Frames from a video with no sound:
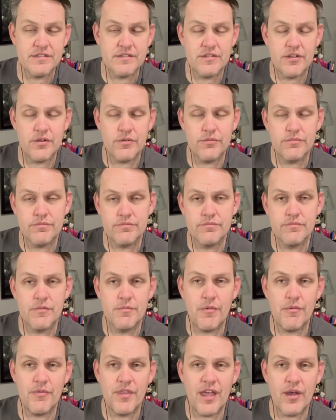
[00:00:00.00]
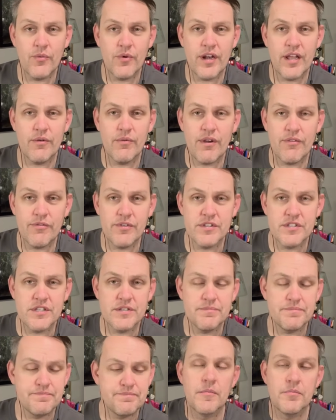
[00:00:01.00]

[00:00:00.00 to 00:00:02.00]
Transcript: So remember that when I reference it.